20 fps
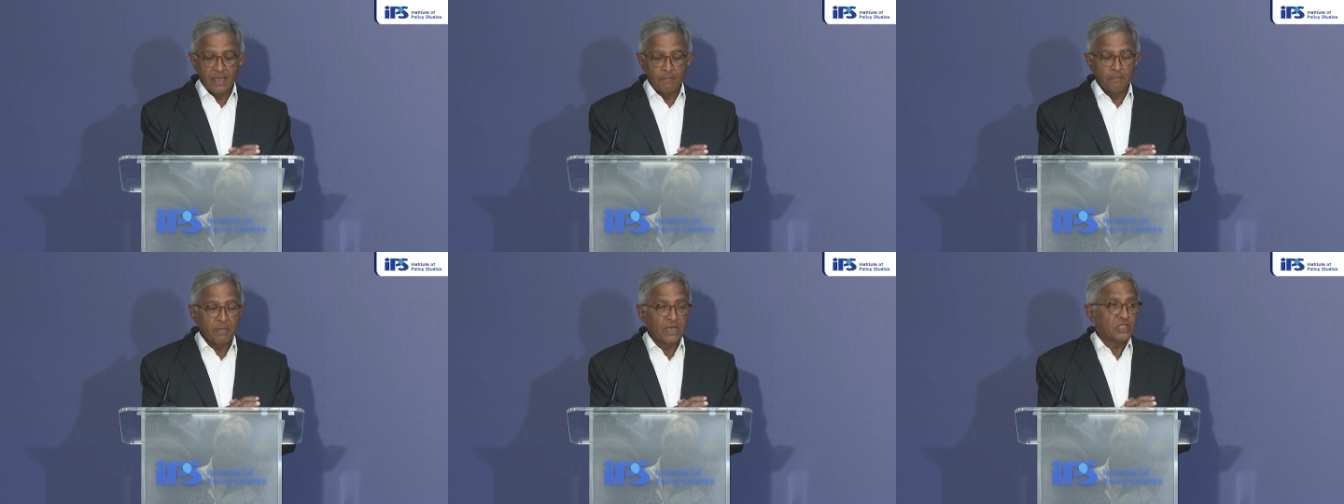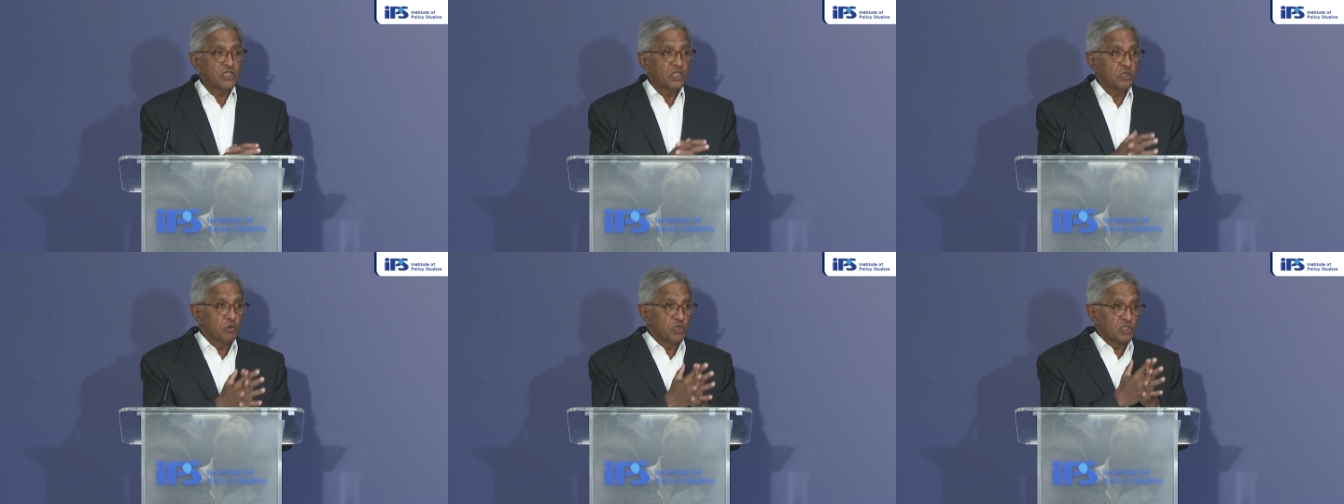
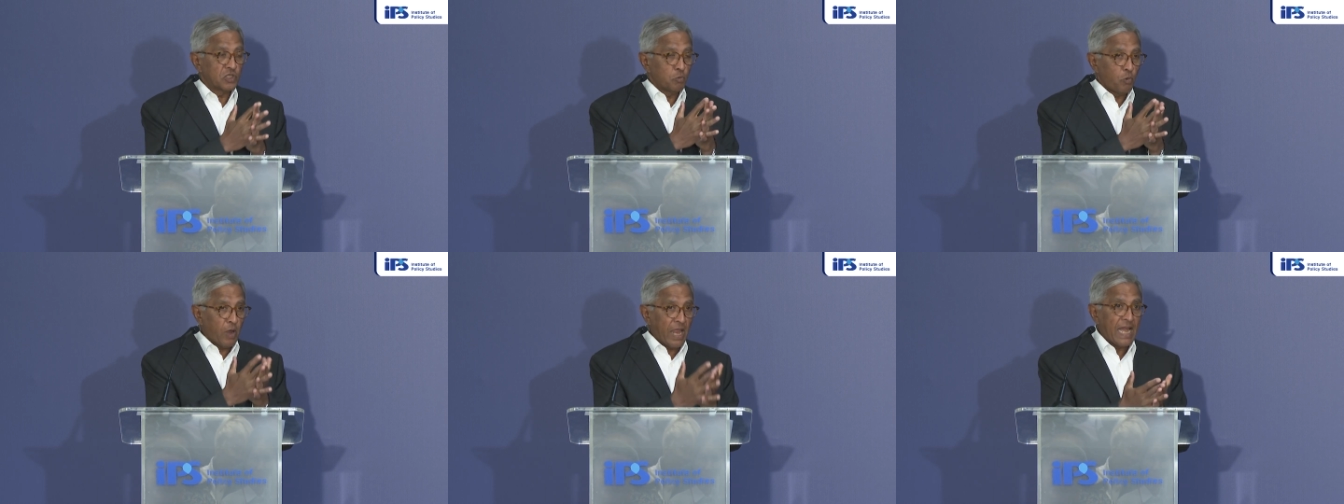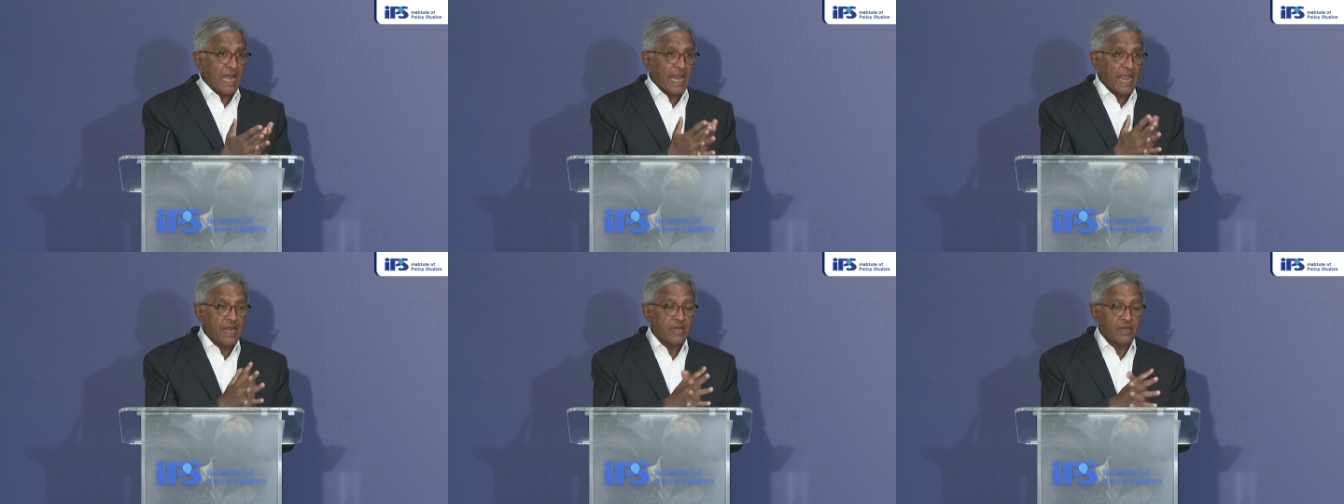but she was
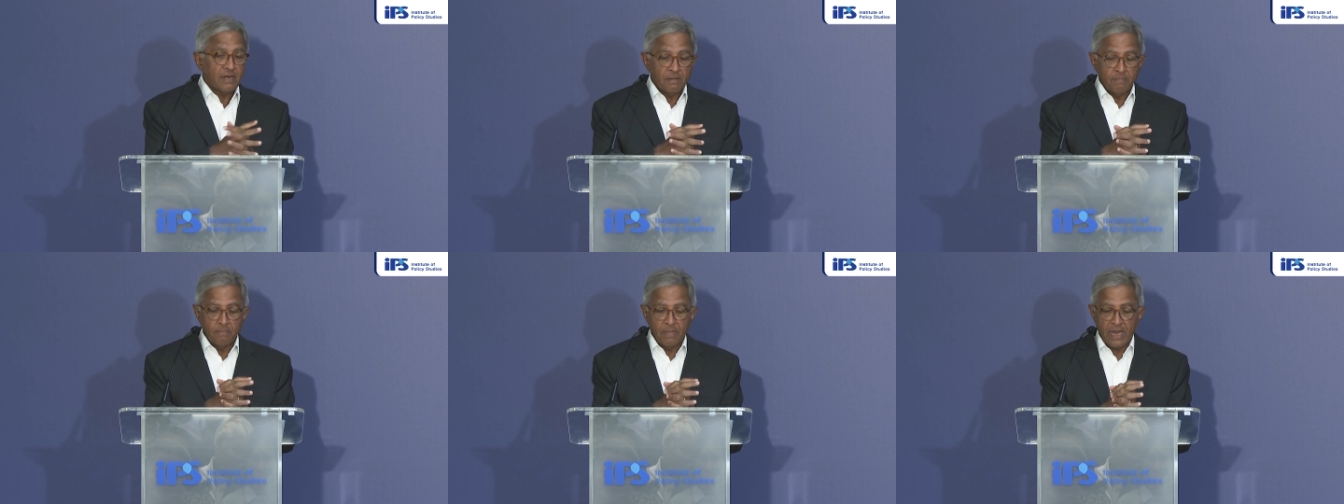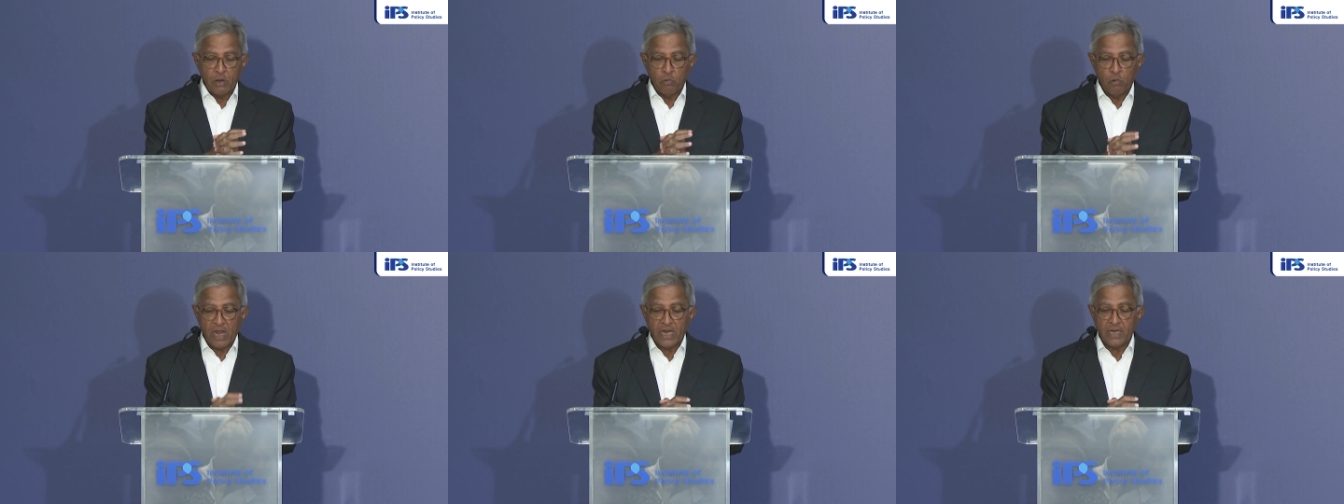waylaid
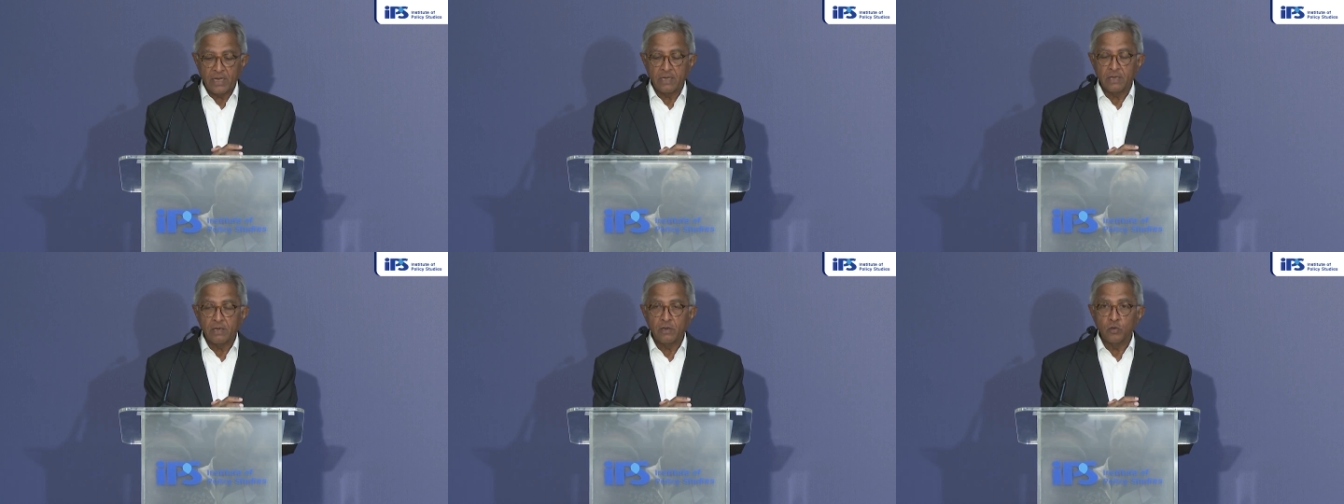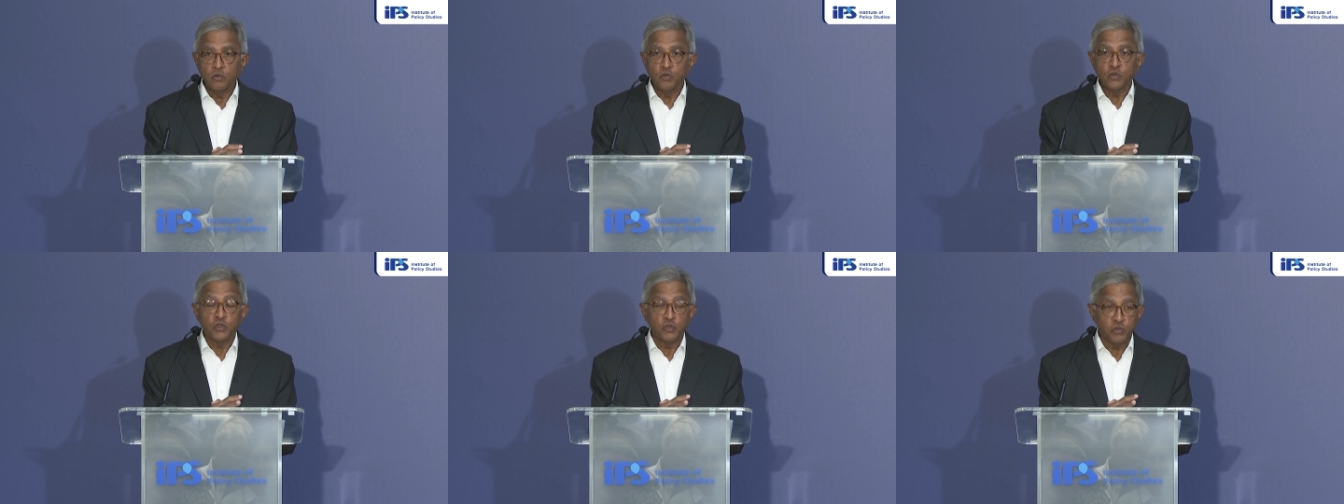by one
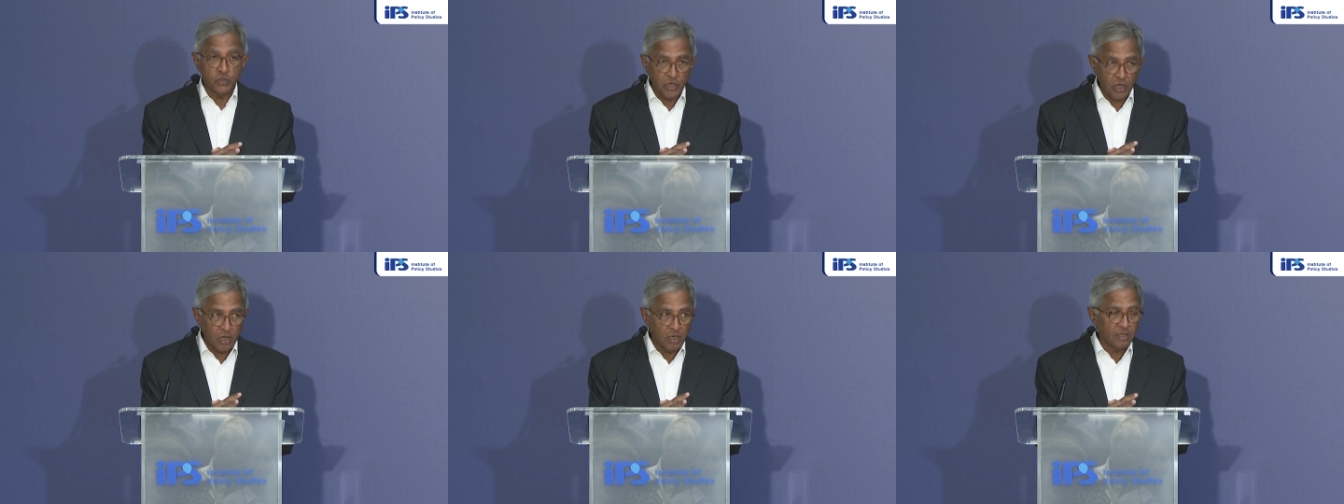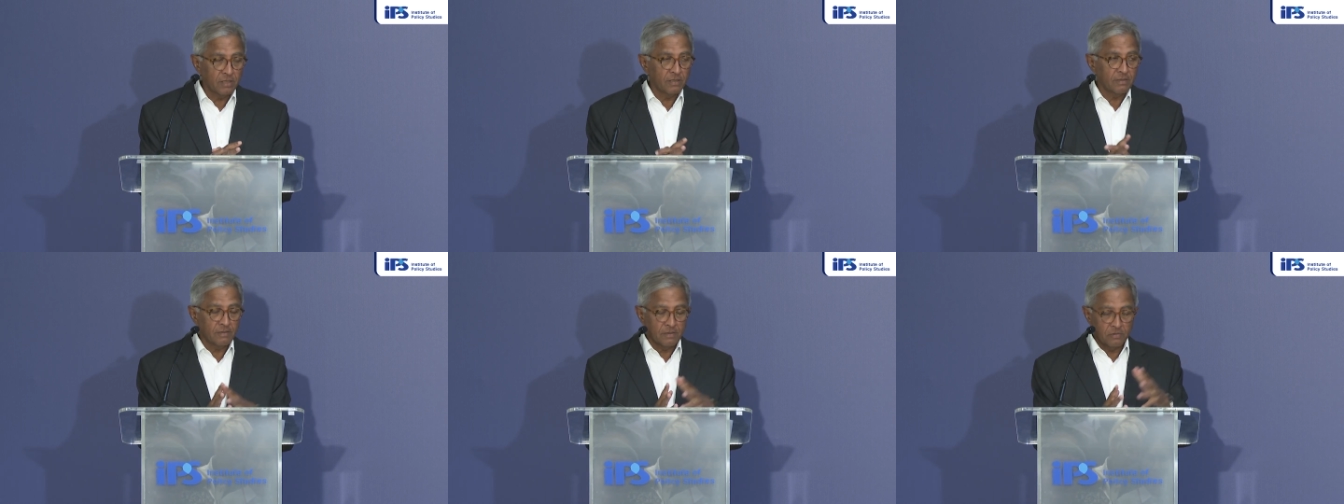Loo Choon
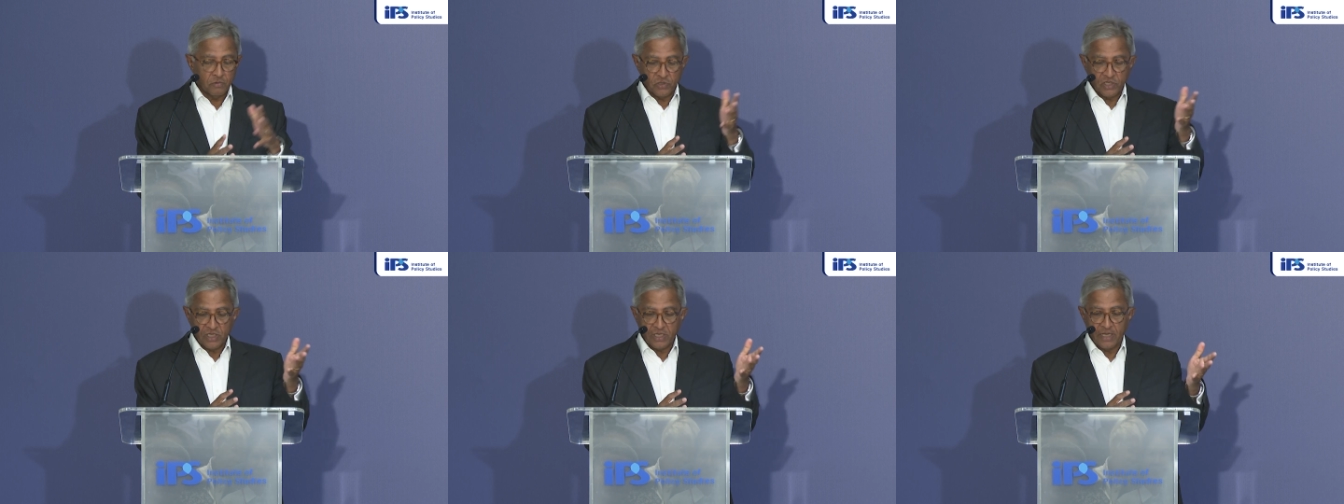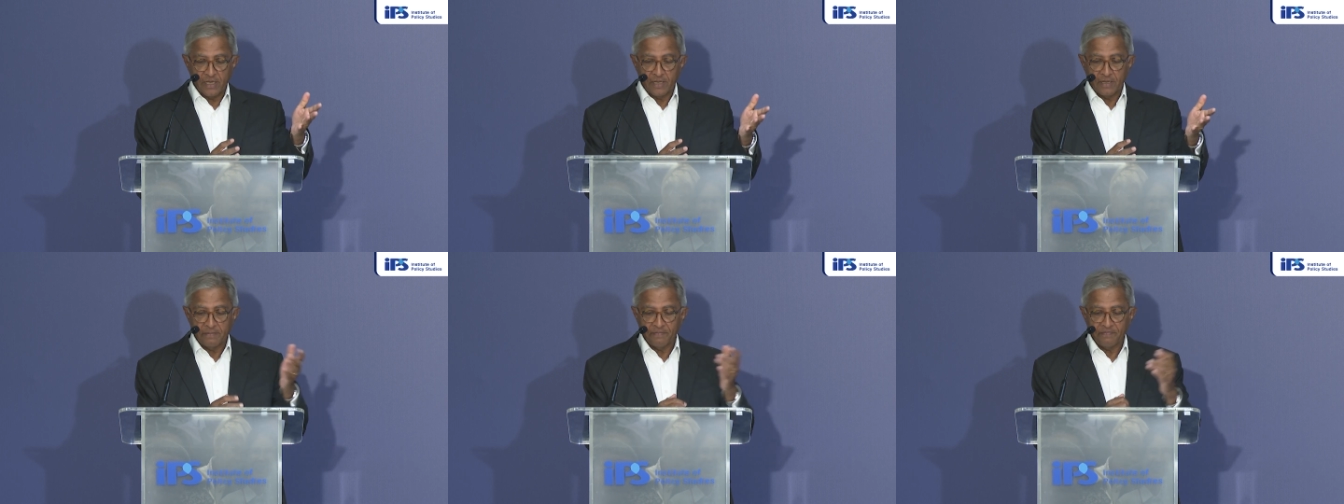Yong, who's
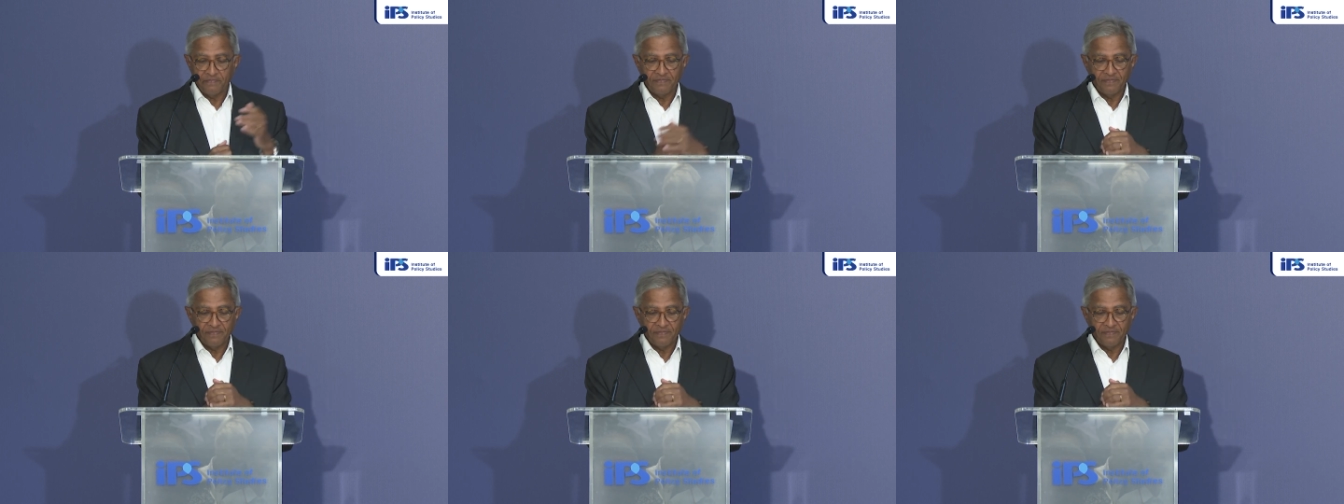here,